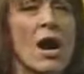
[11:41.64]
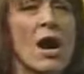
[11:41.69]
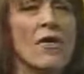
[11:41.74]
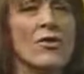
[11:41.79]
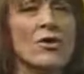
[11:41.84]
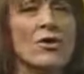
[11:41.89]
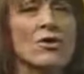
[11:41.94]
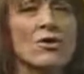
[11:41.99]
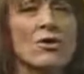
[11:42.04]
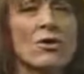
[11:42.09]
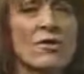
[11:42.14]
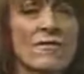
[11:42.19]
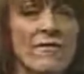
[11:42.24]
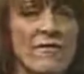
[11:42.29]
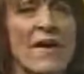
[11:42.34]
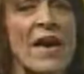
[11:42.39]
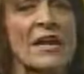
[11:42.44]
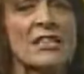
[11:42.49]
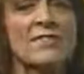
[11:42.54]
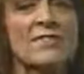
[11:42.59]
on the good old
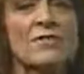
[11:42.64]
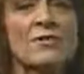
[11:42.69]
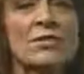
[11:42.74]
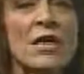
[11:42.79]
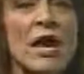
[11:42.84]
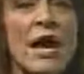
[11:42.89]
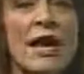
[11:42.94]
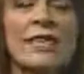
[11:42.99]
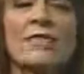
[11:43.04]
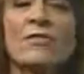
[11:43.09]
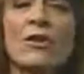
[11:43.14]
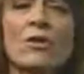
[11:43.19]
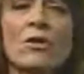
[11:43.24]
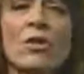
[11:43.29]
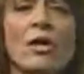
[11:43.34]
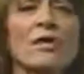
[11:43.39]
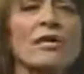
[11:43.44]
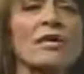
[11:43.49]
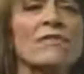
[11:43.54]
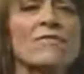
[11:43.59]
fast food diet, they're
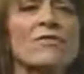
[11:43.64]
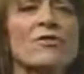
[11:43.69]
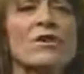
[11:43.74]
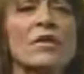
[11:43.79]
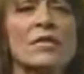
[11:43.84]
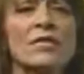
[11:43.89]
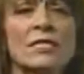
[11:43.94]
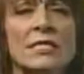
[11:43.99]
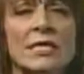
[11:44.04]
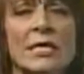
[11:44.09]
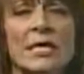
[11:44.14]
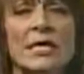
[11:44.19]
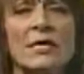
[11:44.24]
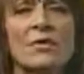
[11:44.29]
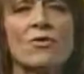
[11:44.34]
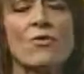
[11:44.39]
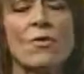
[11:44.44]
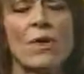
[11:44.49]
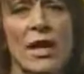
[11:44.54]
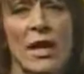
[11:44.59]
lucky if they're getting
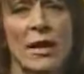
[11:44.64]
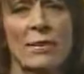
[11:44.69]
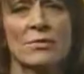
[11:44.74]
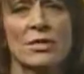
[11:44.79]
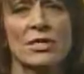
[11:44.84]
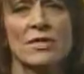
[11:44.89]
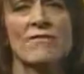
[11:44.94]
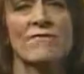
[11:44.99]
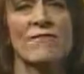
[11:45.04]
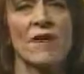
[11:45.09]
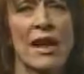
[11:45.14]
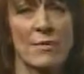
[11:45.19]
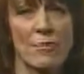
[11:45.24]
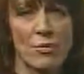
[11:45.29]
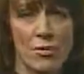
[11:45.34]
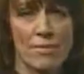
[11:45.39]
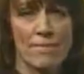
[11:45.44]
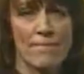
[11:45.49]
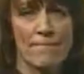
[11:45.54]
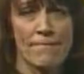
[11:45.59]
10 grams of
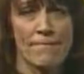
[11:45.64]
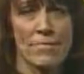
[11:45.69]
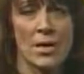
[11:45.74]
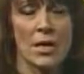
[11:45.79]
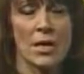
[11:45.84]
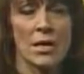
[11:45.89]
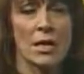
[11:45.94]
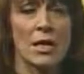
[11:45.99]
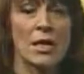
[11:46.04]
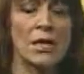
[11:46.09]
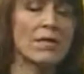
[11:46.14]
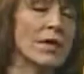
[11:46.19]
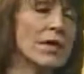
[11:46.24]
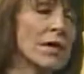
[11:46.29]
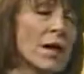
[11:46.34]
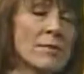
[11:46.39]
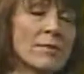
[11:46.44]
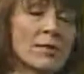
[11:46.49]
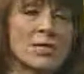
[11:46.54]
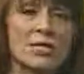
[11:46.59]
fiber. And they
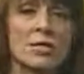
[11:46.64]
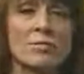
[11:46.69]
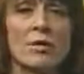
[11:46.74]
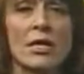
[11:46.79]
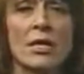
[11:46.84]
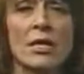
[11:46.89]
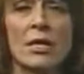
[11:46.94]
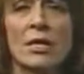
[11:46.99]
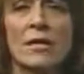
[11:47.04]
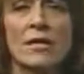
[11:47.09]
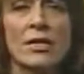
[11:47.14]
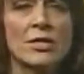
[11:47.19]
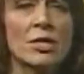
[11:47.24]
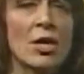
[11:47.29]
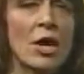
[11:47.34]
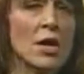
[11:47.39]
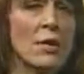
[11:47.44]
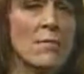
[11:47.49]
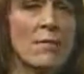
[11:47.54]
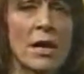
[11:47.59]
come into me and they
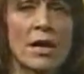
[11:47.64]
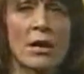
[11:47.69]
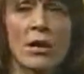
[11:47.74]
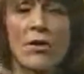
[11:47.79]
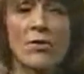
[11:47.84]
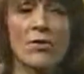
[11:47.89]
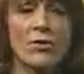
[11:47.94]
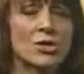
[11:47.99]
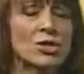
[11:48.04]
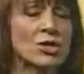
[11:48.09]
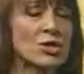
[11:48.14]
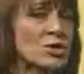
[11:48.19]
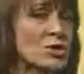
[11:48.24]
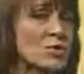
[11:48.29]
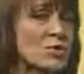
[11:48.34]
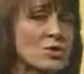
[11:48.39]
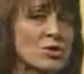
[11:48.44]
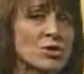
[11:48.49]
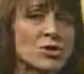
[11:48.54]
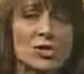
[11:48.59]
talk about all their issues
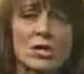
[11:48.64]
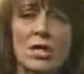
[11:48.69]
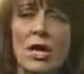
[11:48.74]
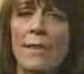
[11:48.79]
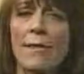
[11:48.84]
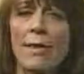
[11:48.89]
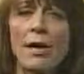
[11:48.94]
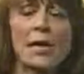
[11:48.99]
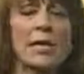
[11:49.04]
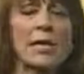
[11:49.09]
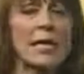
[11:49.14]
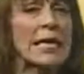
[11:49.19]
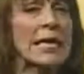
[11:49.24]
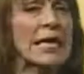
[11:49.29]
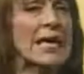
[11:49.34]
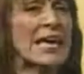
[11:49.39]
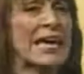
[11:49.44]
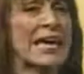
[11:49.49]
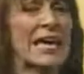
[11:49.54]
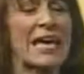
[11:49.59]
with their stomach
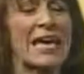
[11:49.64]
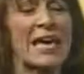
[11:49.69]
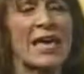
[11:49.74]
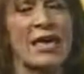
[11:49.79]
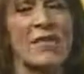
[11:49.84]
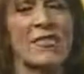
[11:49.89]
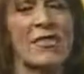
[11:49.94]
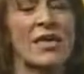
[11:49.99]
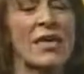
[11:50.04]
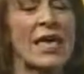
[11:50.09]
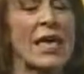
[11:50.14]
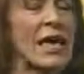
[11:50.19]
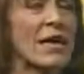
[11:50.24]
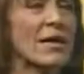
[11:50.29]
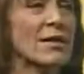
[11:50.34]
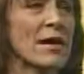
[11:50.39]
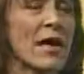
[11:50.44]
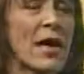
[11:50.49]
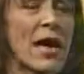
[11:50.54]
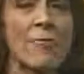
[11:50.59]
and they
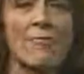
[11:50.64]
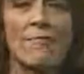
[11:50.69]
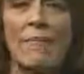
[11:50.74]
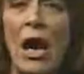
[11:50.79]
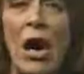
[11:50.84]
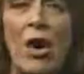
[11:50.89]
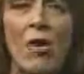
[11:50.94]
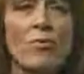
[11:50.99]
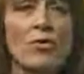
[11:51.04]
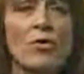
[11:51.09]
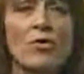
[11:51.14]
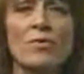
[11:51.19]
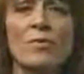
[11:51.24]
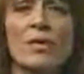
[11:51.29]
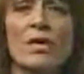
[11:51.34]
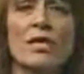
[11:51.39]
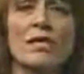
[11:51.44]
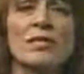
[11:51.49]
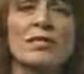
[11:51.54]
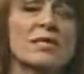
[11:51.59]
can't have bowel
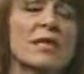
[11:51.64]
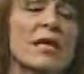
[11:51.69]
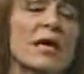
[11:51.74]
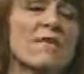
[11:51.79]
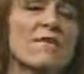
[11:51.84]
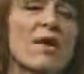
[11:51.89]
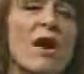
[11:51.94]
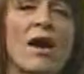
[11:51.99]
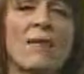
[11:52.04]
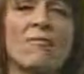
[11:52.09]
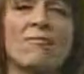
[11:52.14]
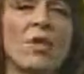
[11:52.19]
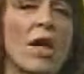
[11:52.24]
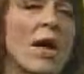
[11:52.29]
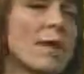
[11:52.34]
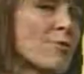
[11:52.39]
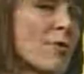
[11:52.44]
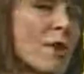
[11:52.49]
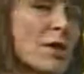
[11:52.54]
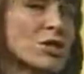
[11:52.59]
movements, they've got
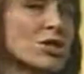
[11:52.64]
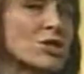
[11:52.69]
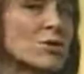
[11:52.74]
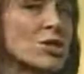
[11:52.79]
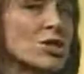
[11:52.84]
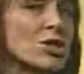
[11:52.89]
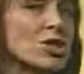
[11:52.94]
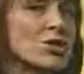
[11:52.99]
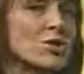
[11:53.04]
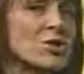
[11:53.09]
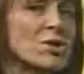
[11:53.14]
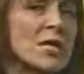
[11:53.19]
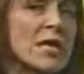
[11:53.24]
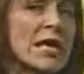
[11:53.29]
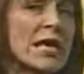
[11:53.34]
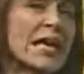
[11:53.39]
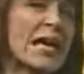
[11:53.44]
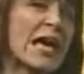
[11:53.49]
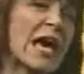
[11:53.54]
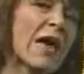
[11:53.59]
blood pressure issues,
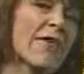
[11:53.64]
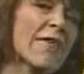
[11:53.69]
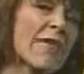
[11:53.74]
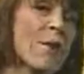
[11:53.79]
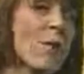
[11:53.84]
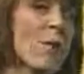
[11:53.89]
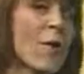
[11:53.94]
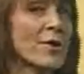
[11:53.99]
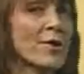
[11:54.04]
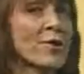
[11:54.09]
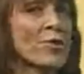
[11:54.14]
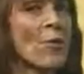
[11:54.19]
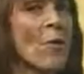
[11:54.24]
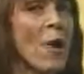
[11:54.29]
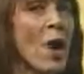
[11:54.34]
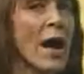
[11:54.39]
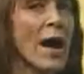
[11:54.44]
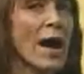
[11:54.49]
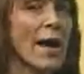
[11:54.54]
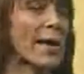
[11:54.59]
and they wonder
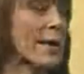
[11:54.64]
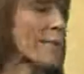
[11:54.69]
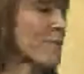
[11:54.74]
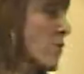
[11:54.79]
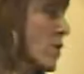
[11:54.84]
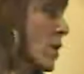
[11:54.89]
why.